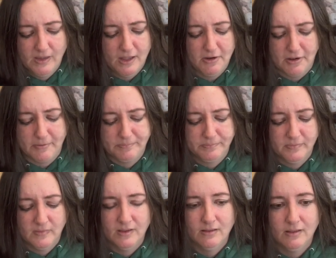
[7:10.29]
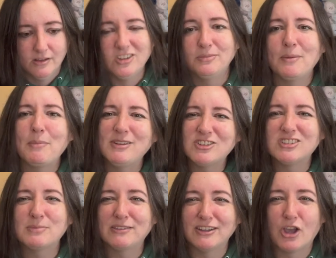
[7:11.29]
I don't know. Just, it just
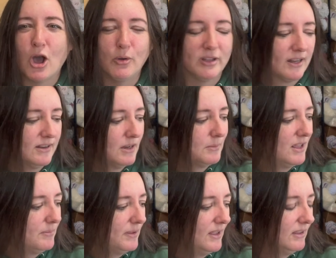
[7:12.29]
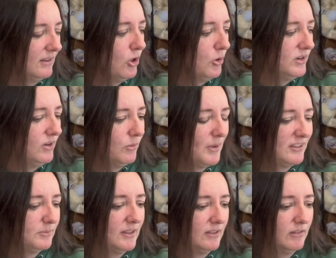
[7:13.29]
smells like coconut and I'm not big, and coconut
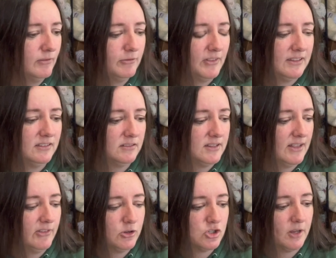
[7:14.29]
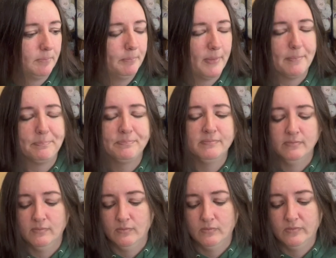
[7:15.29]
reminds me of like suntan lotion, but
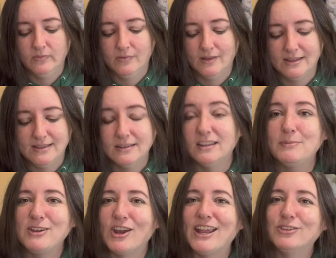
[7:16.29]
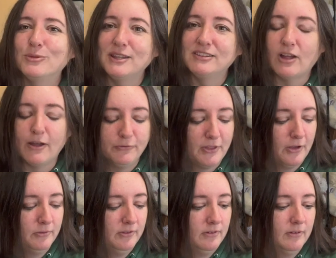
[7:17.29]
it does make your hands really soft
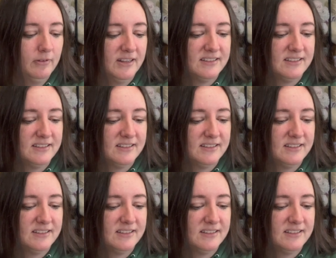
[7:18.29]
though.